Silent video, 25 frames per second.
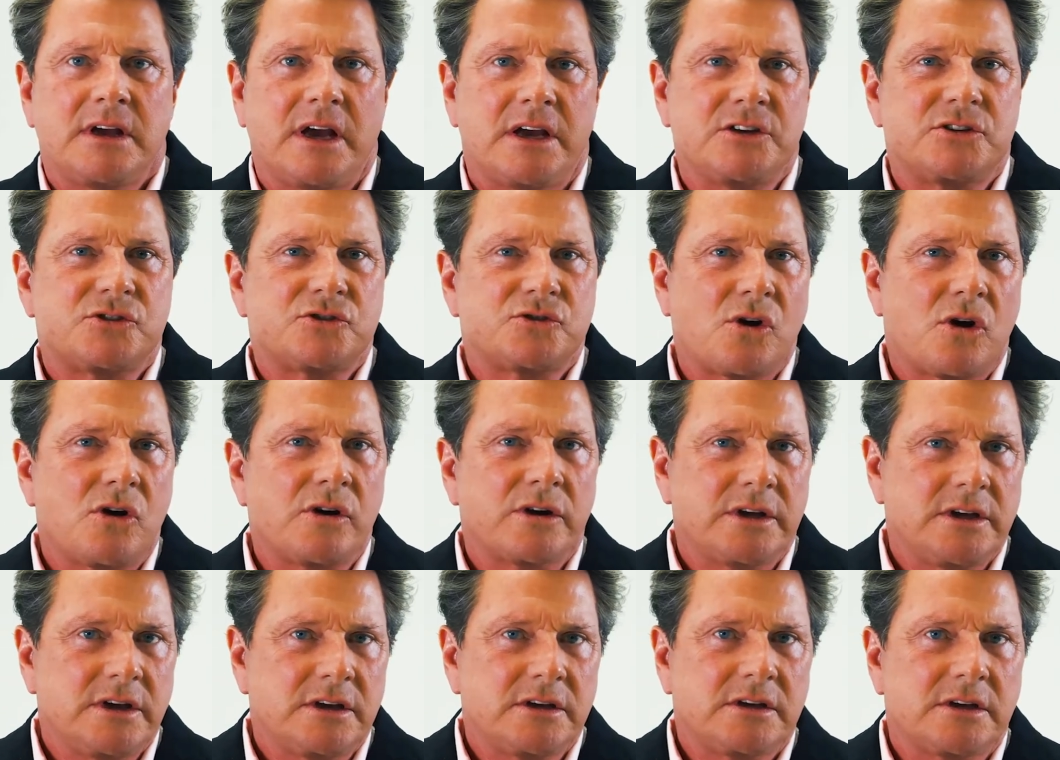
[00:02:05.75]
a
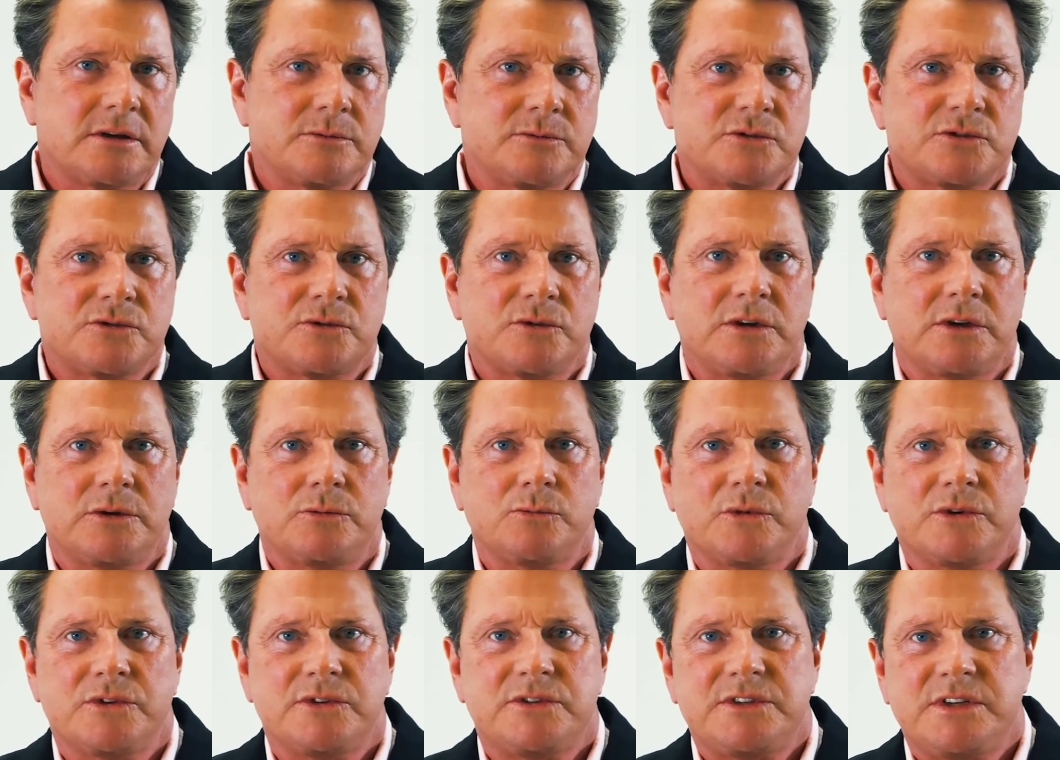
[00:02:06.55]
strong income
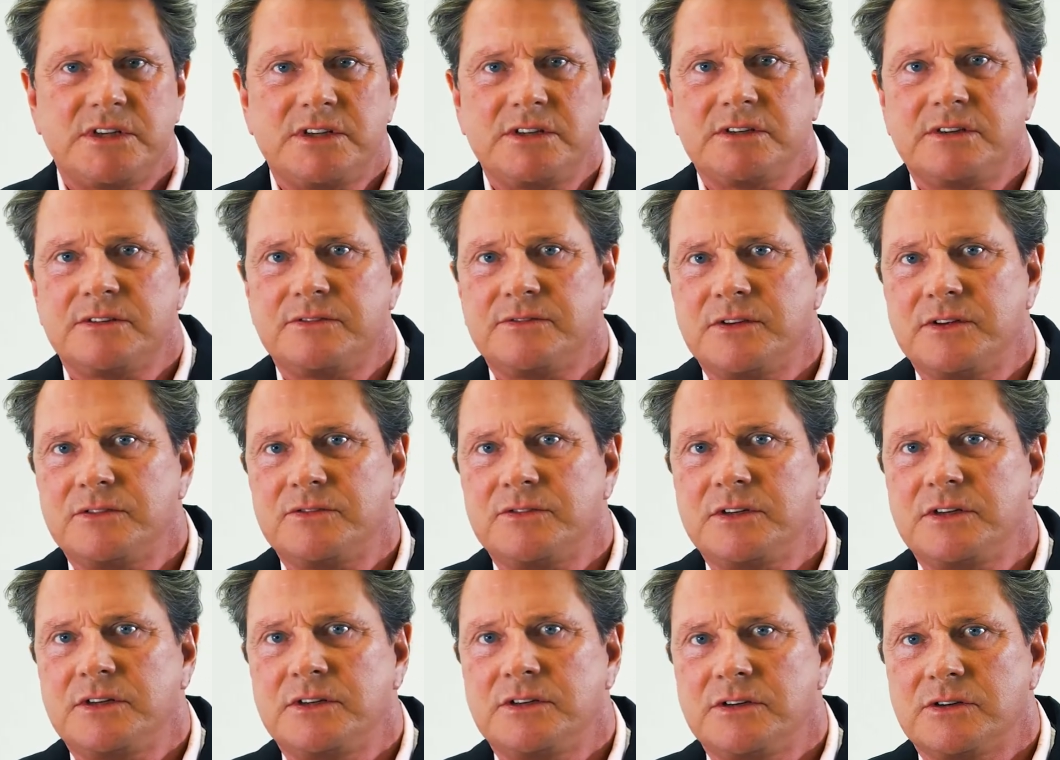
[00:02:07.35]
stream with ten to
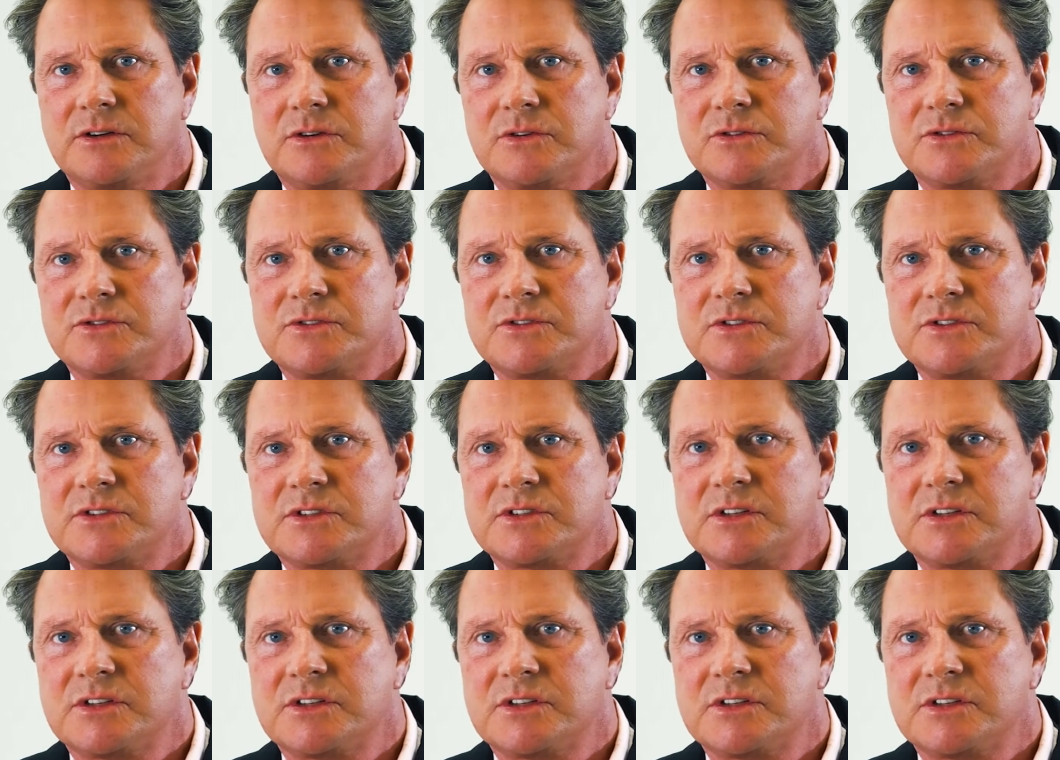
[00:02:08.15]
fifteen years,